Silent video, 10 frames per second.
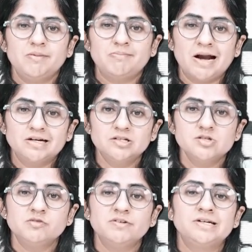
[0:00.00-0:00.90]

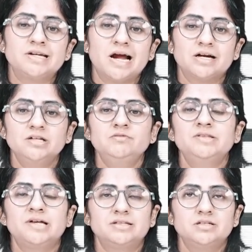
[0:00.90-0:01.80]
patterns of interacting
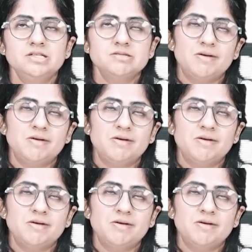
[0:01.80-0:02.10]
with others